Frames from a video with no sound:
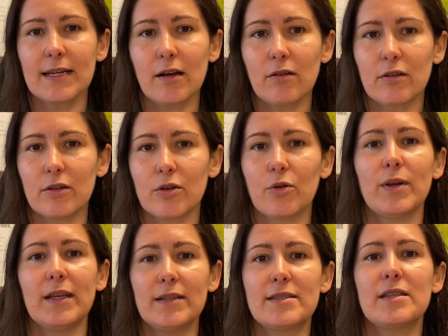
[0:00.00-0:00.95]
tell you
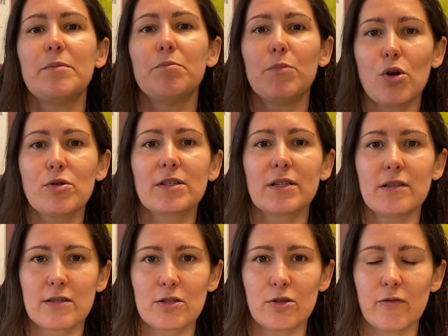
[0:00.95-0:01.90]
is the most
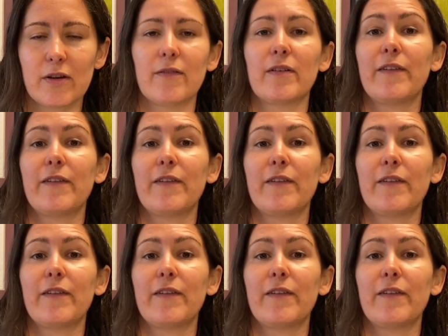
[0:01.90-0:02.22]
conservative.